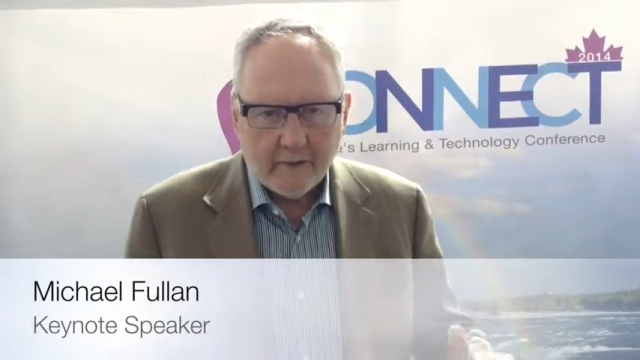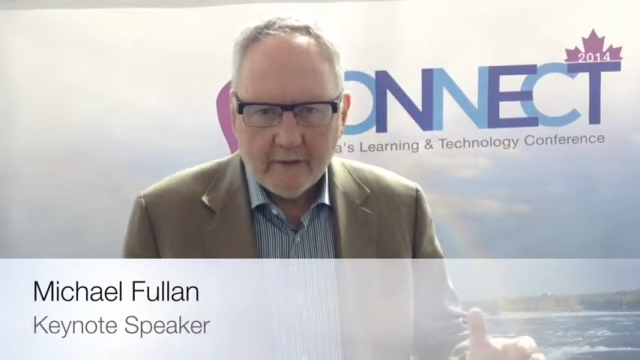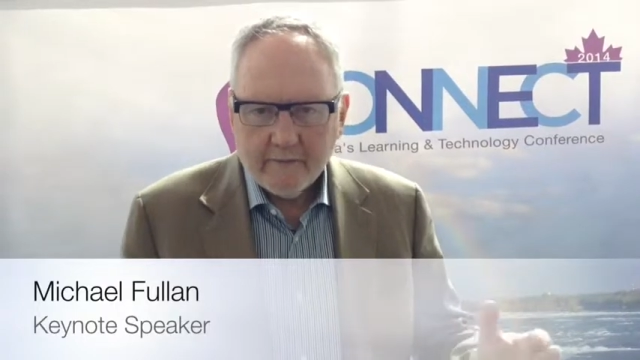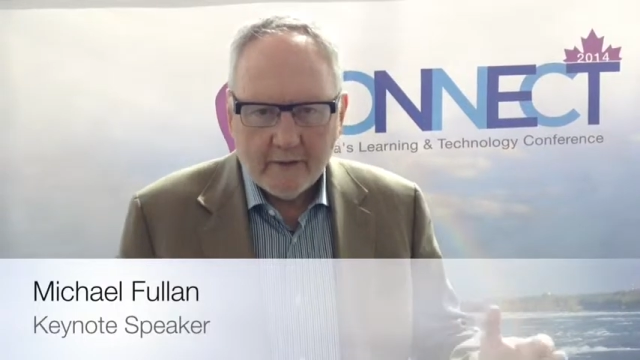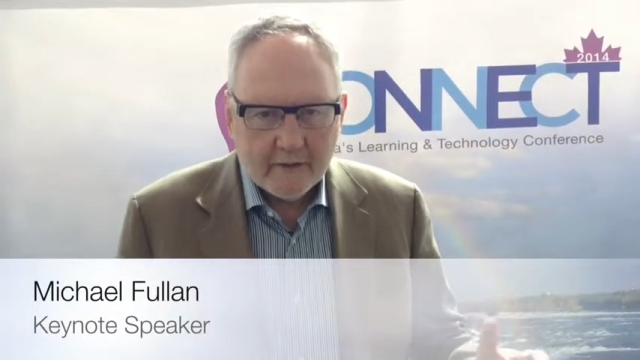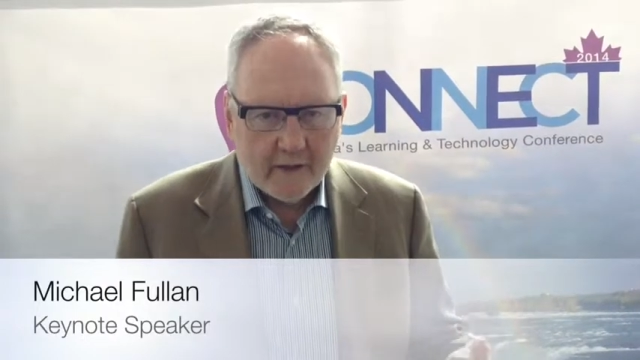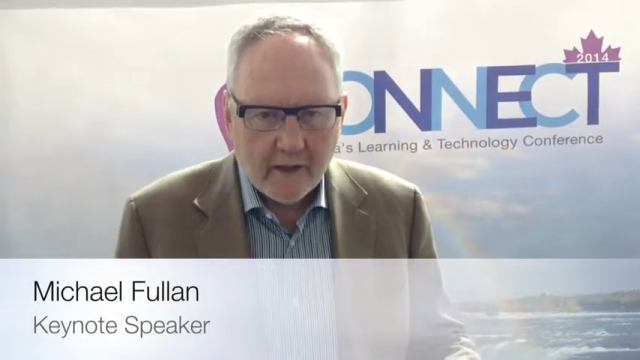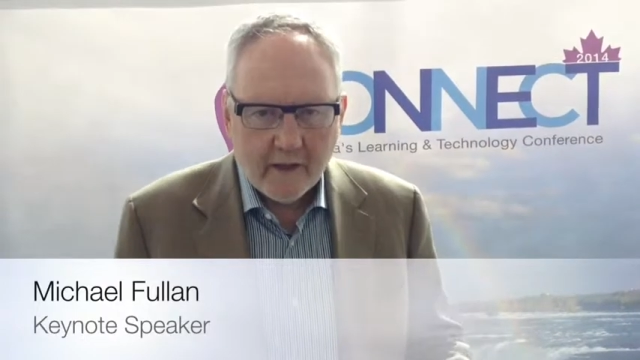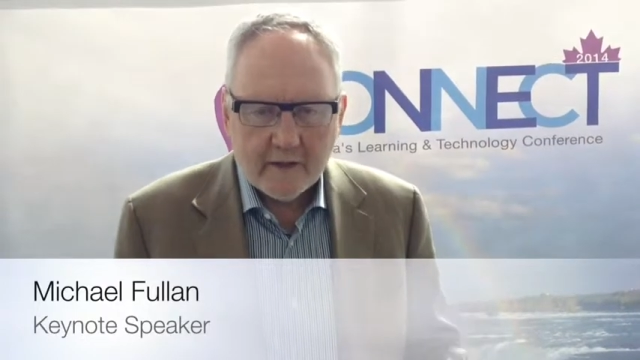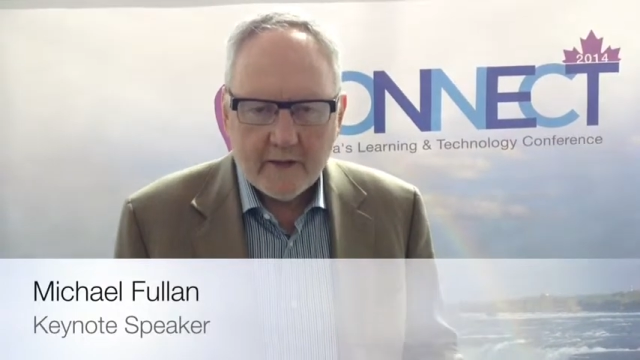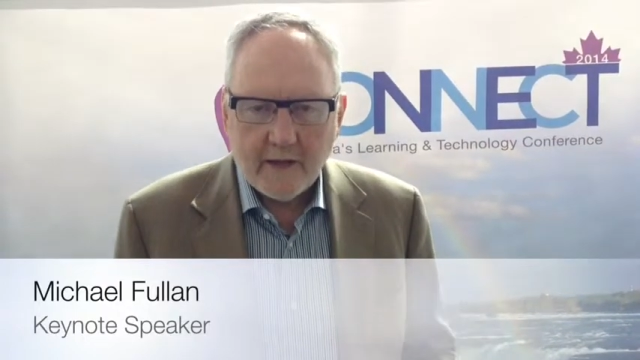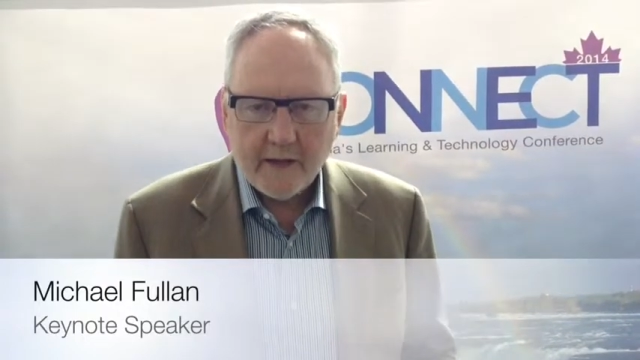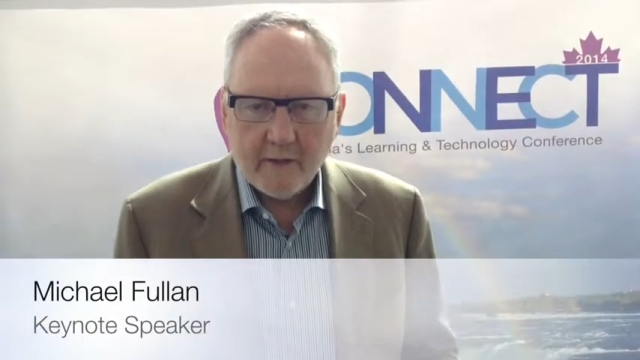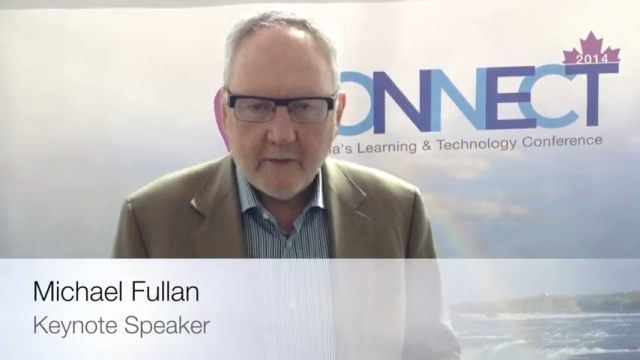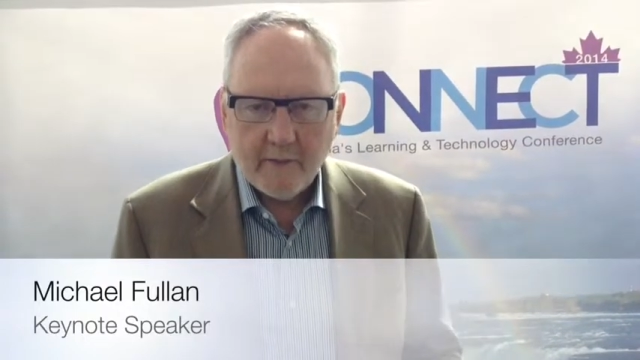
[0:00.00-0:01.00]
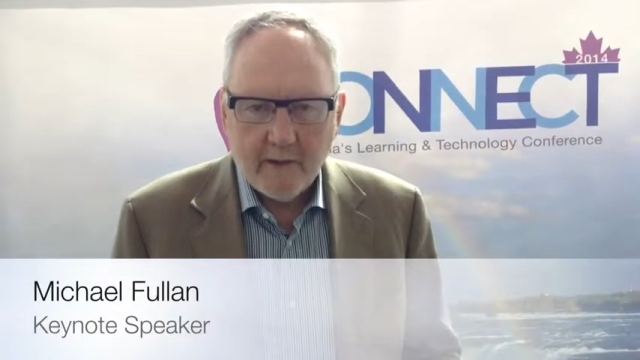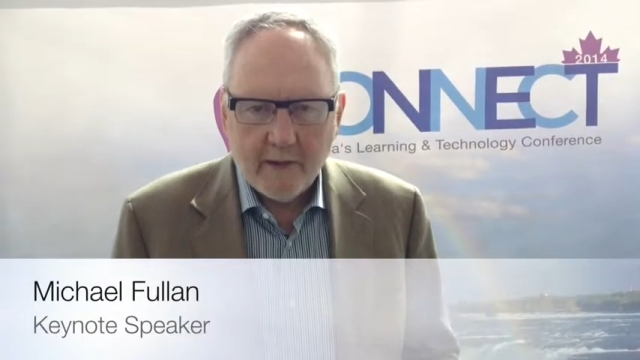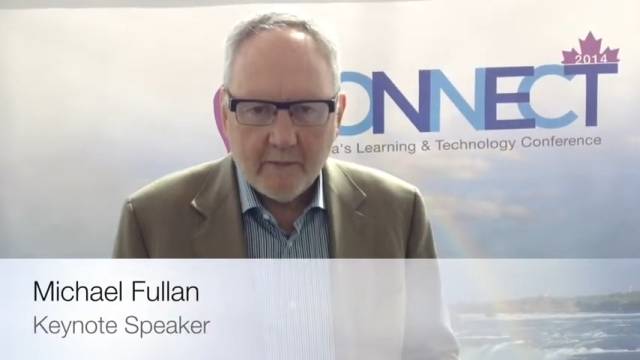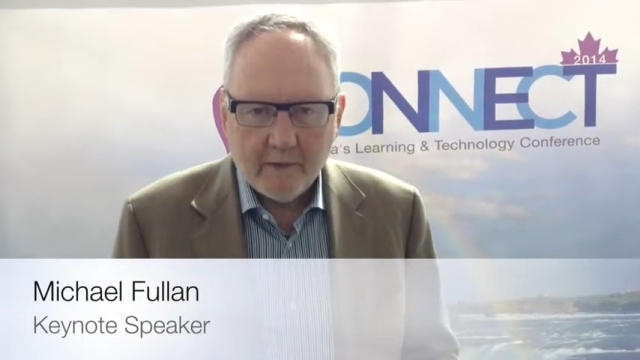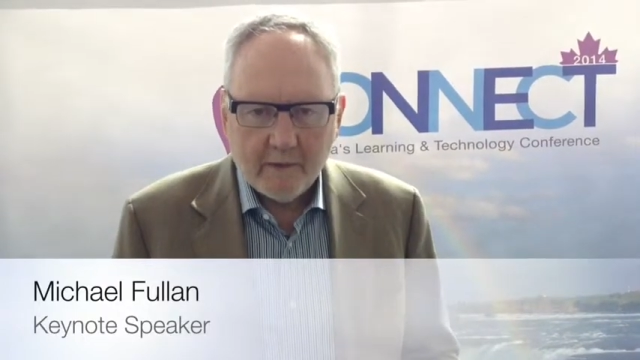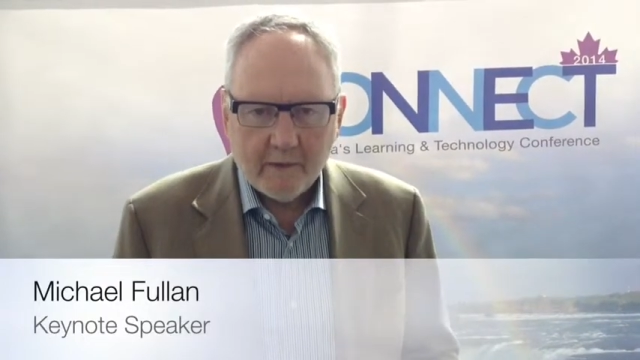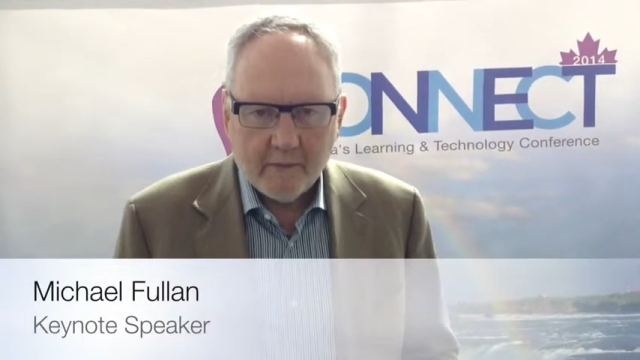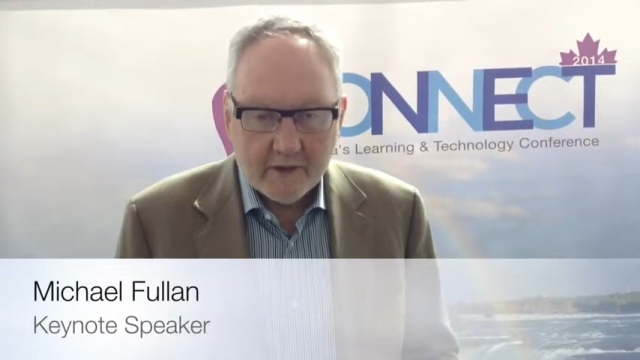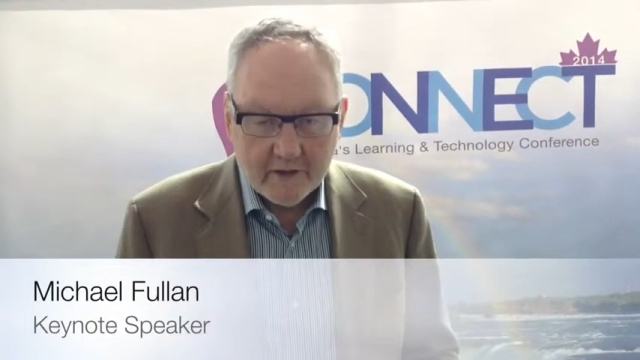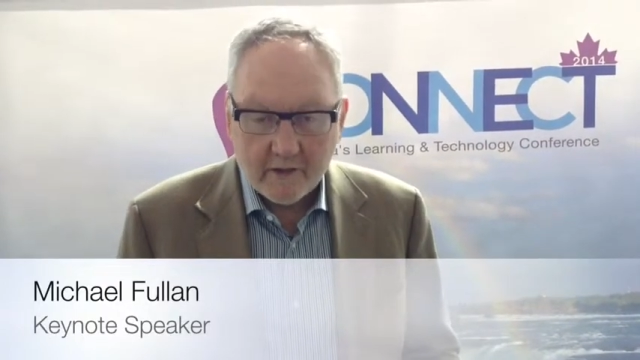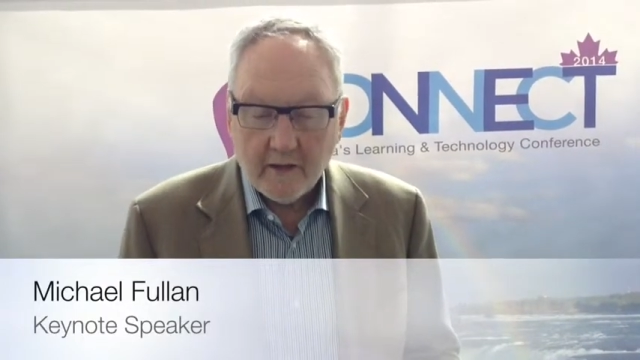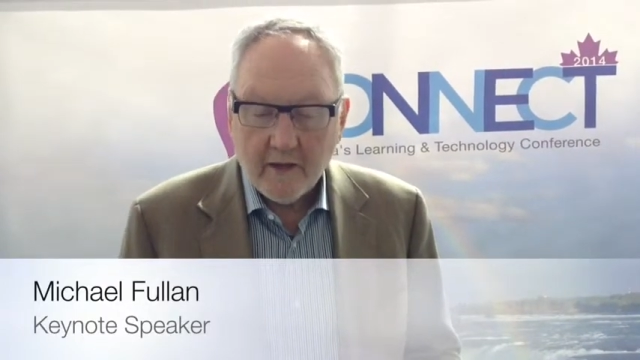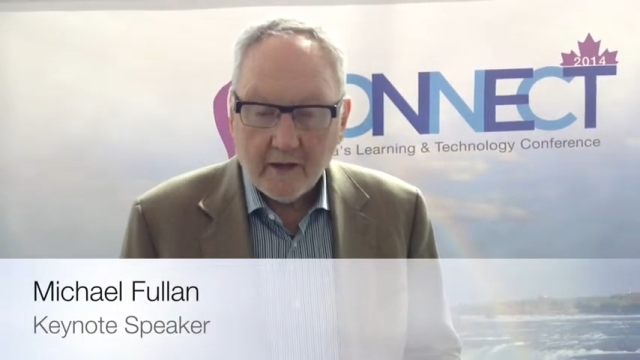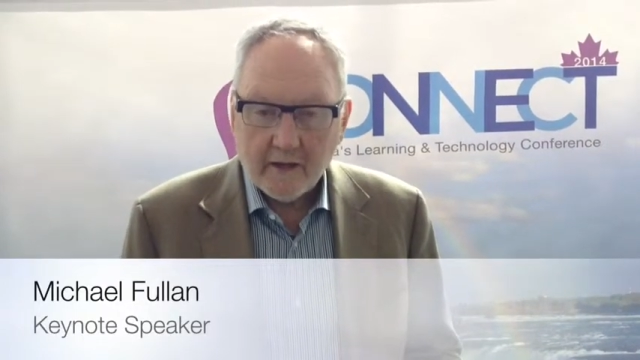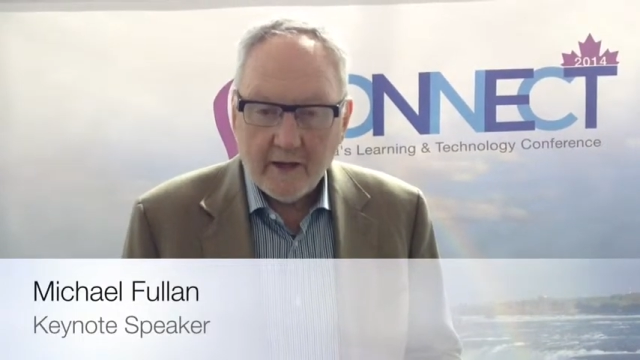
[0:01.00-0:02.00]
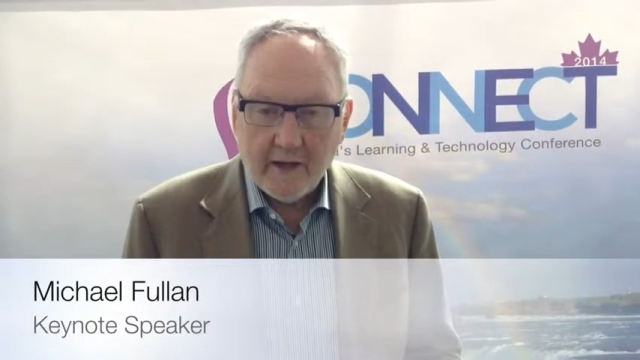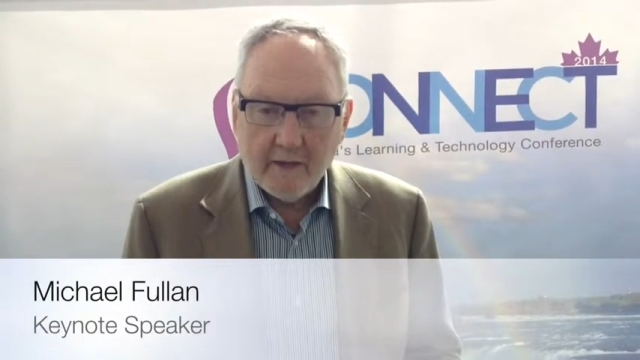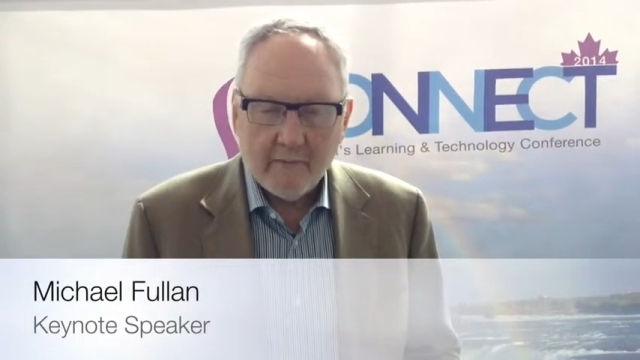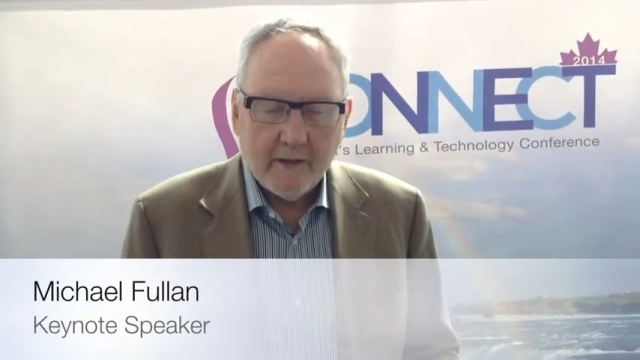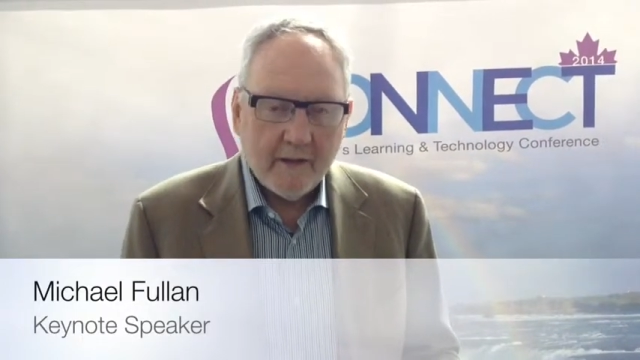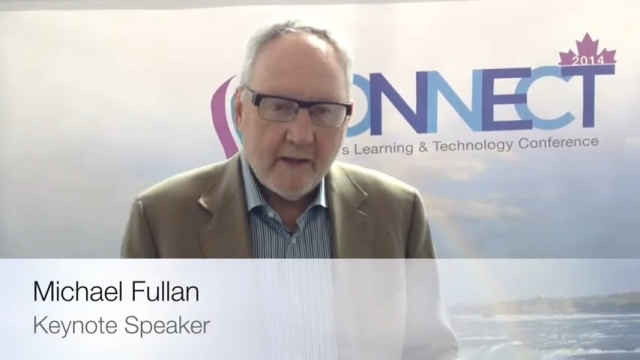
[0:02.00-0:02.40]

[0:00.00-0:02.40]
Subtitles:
for as long as I can remember, which is a long time.